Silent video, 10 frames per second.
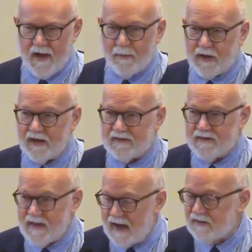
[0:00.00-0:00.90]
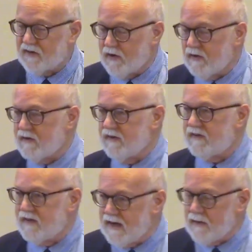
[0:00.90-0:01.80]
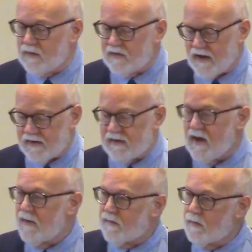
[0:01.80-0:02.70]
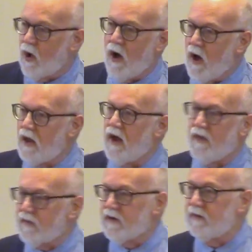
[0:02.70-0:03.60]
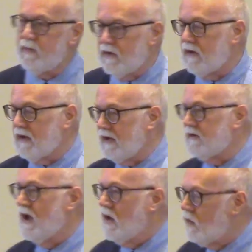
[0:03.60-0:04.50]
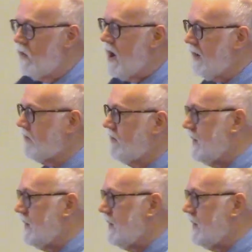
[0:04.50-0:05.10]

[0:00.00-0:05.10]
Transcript: because that's going to distinguish us from all other communities. We ought to be